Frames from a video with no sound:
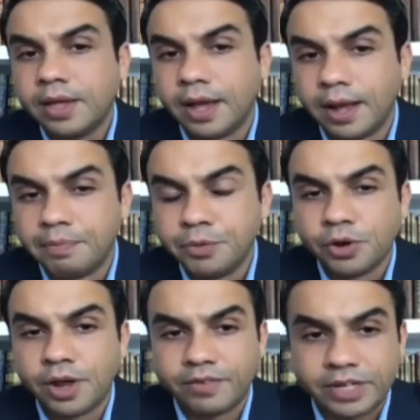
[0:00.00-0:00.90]

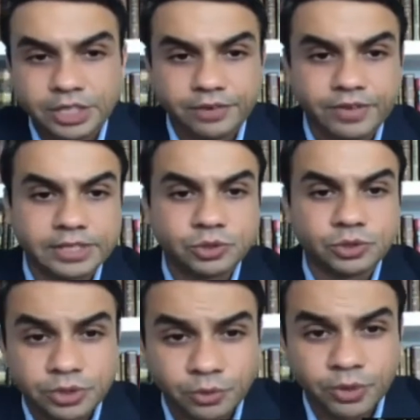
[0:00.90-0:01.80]
Nava Sheva
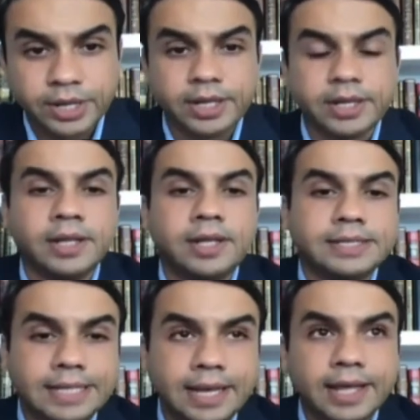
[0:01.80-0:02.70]
Siuri
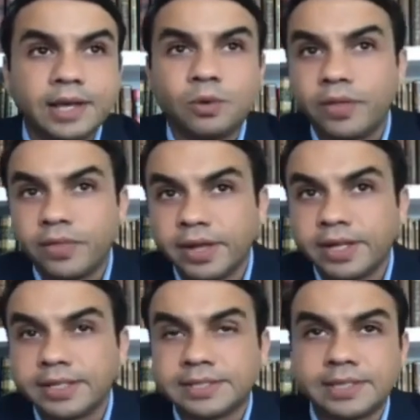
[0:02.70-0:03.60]
Sea Link,
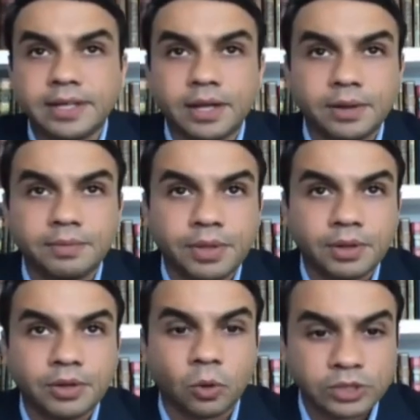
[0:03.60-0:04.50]
whether it's
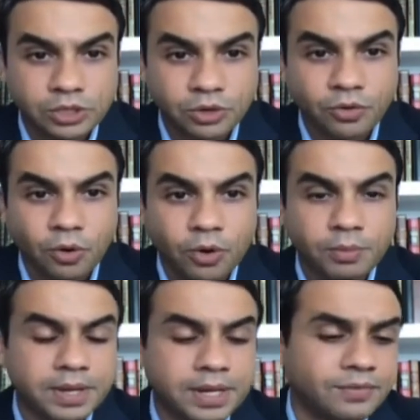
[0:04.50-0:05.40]
the coastal
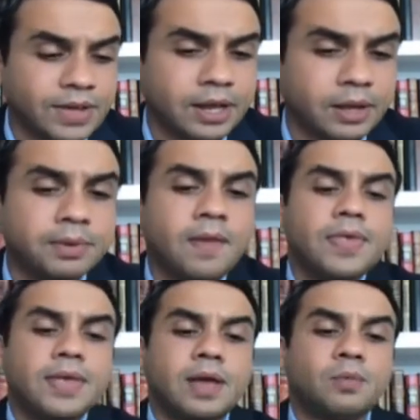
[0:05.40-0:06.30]
road being developed,
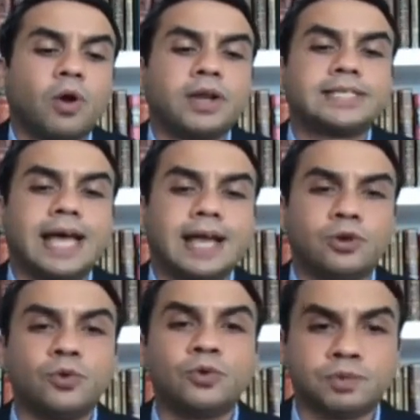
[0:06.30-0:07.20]
and what does
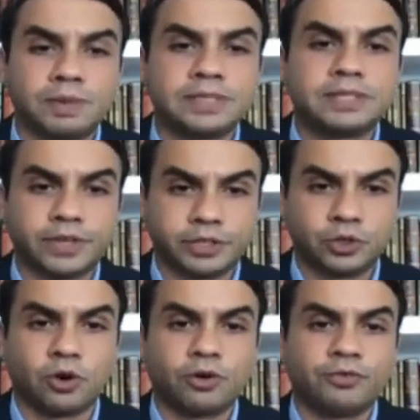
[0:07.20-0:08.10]
that do to specific
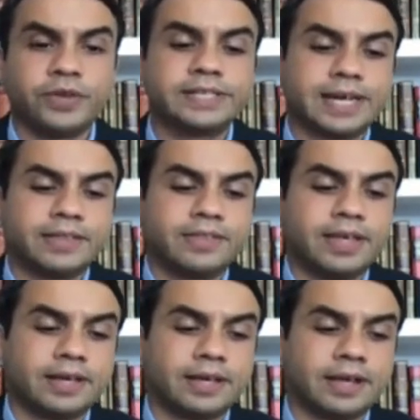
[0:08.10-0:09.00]
geographies? And I
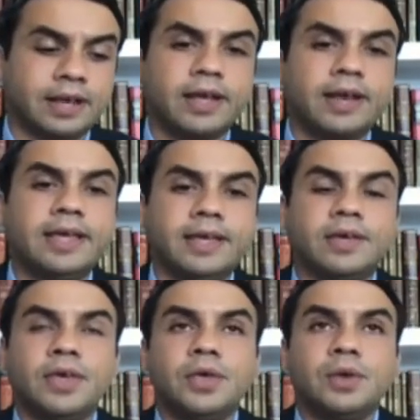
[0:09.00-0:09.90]
think clearly,
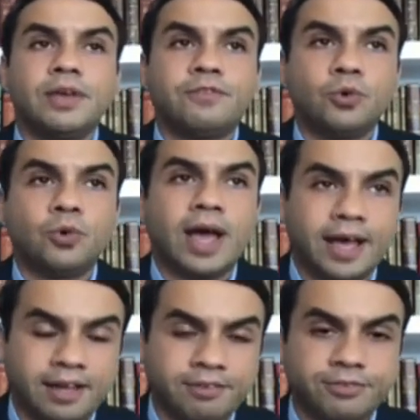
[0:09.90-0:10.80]
if you
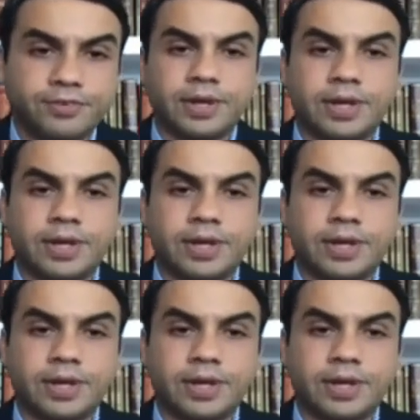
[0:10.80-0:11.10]
have